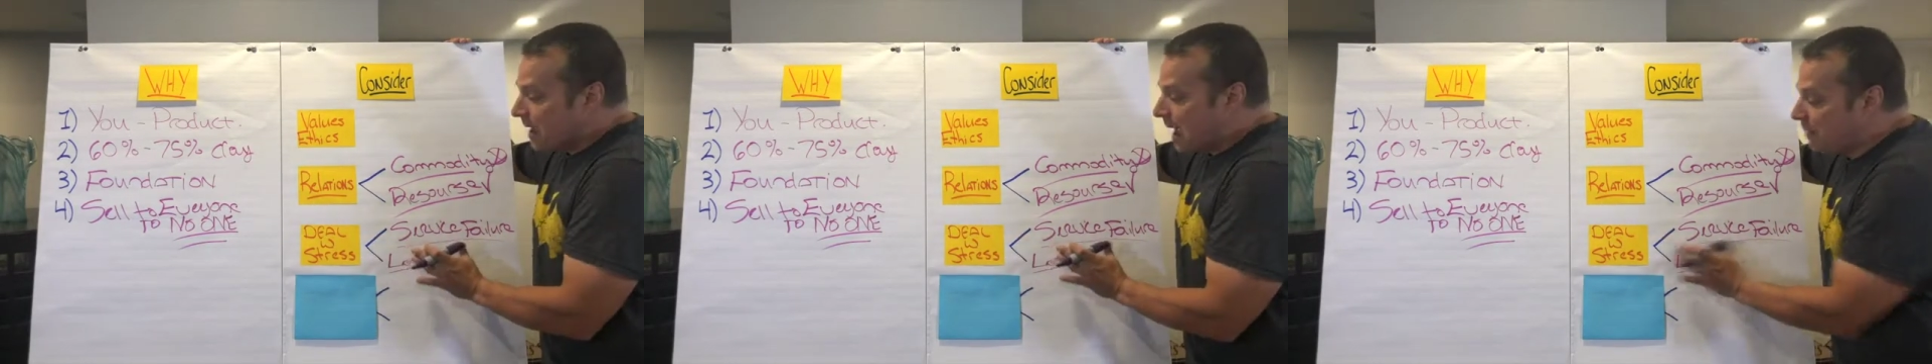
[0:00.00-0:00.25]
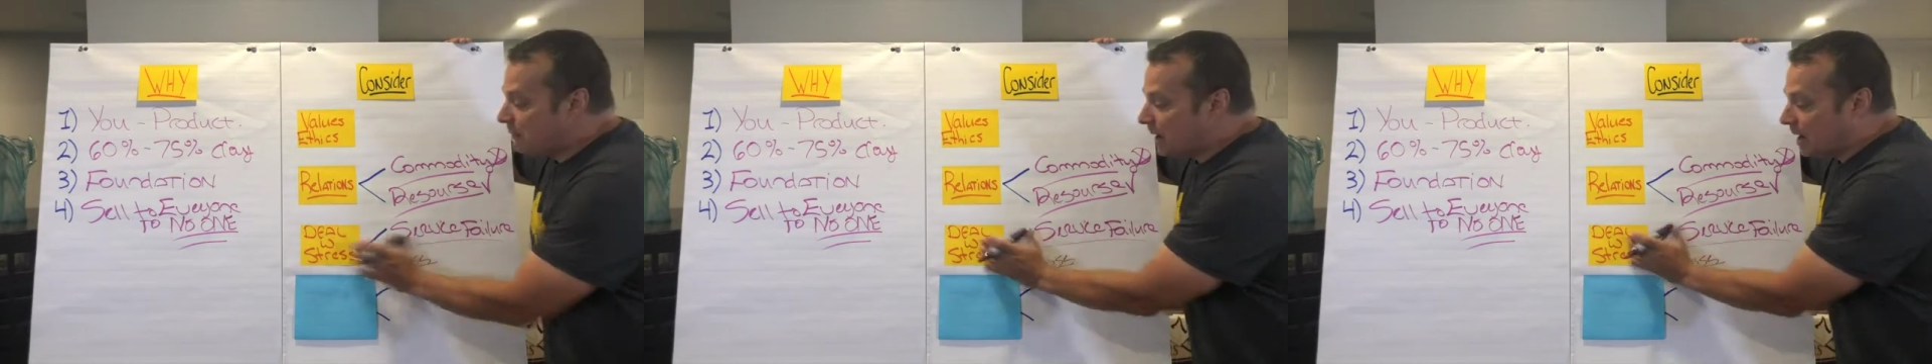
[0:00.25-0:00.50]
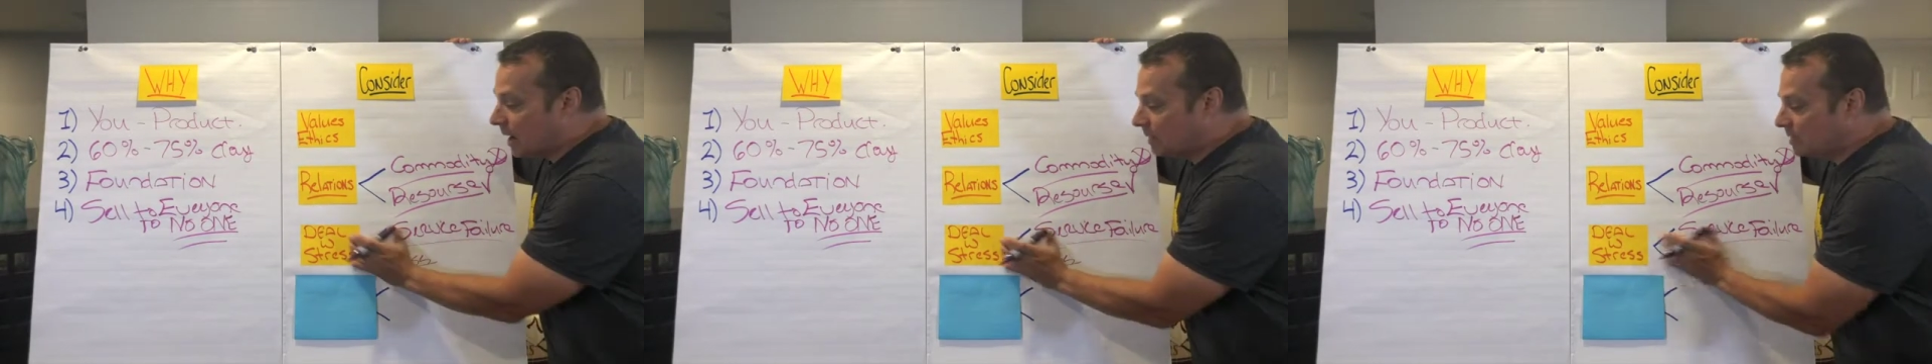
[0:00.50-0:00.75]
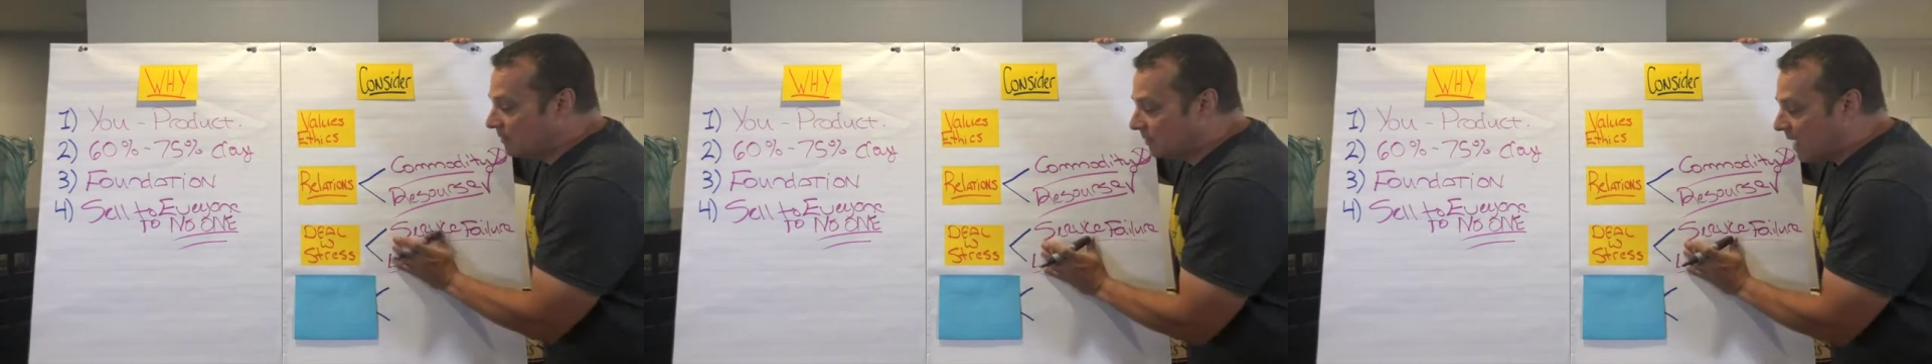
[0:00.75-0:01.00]
And
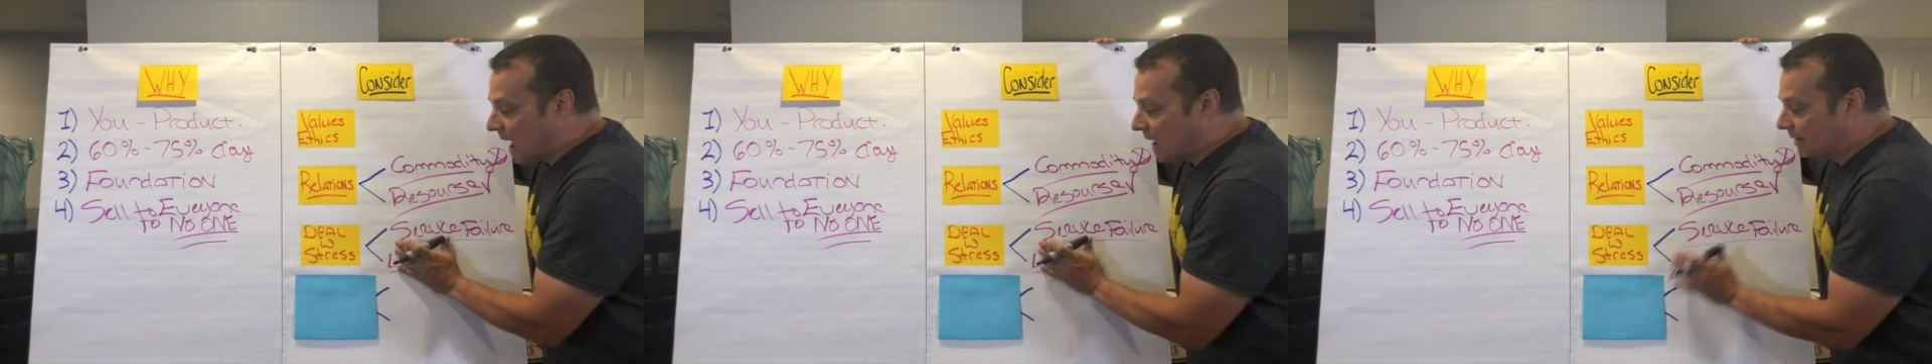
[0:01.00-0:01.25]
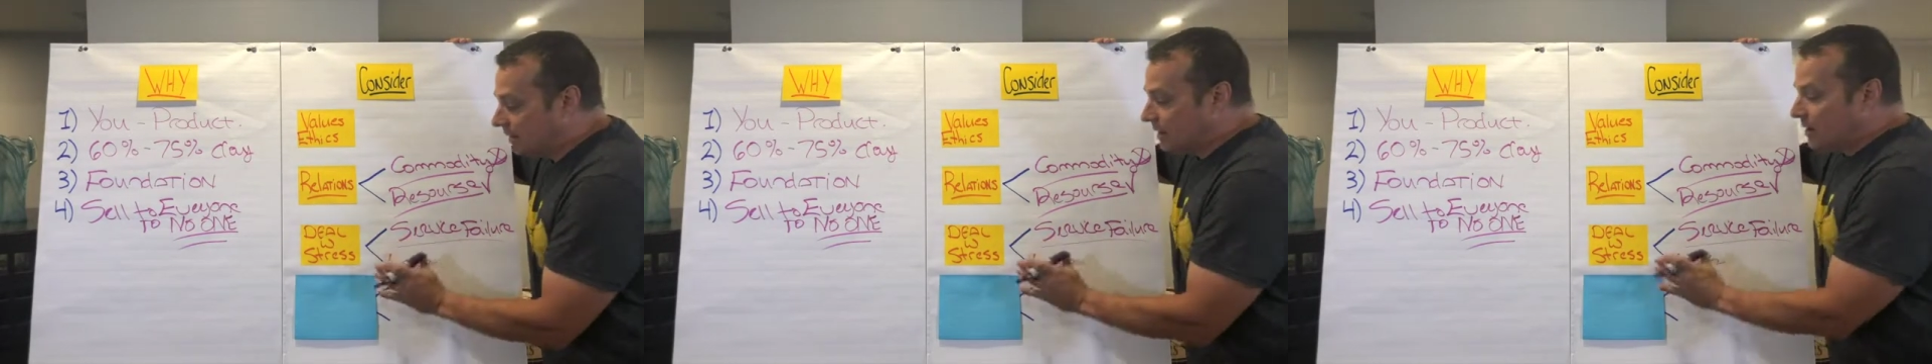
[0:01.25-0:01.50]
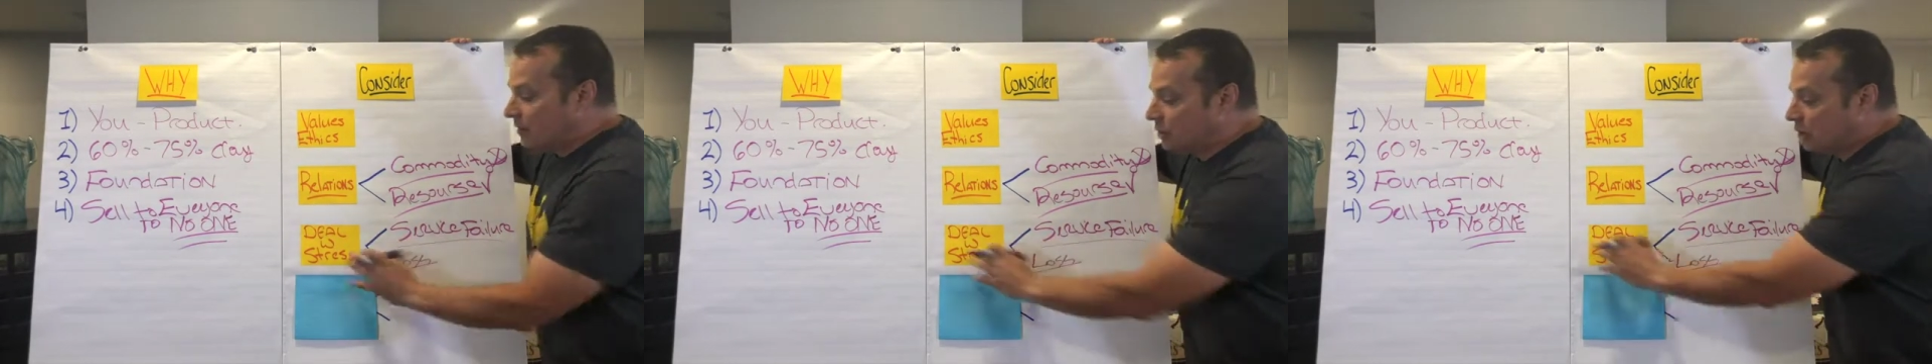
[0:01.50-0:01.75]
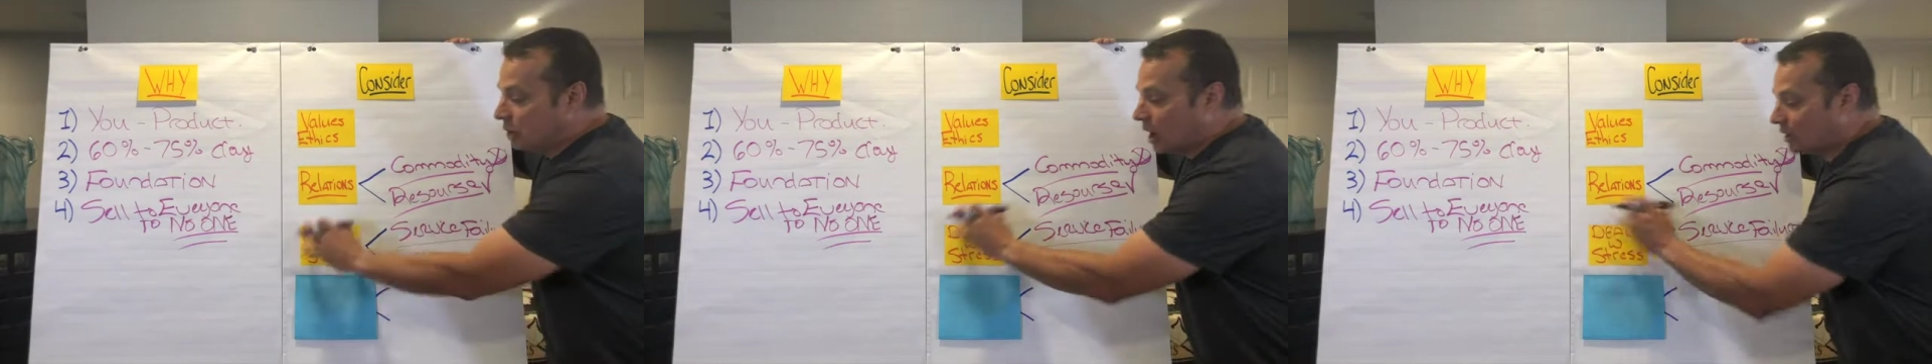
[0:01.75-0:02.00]
because of that, there's
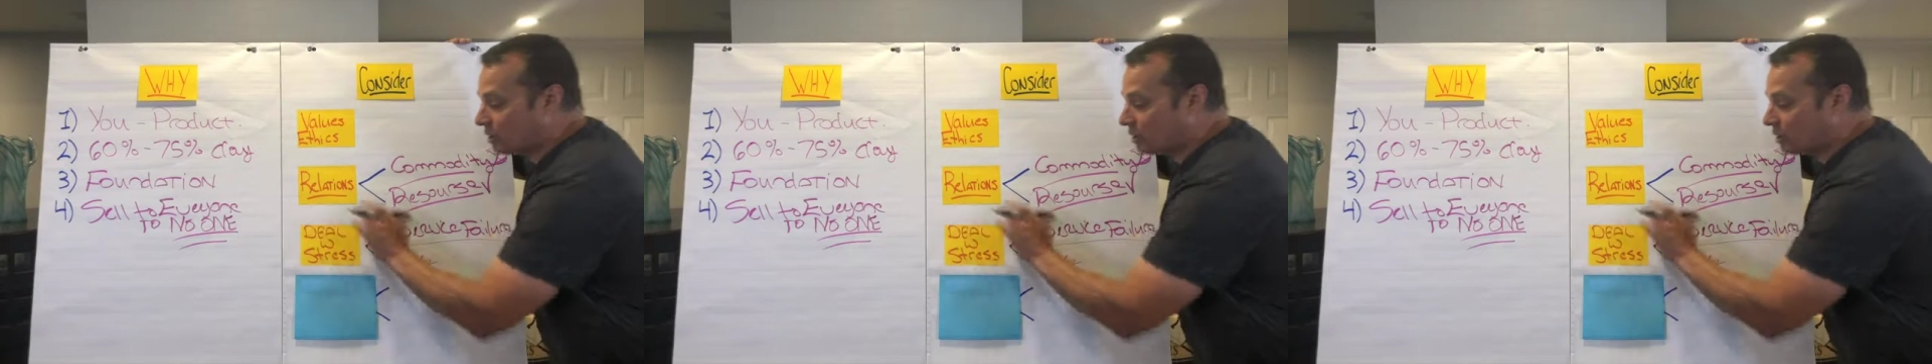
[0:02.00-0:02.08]
a lot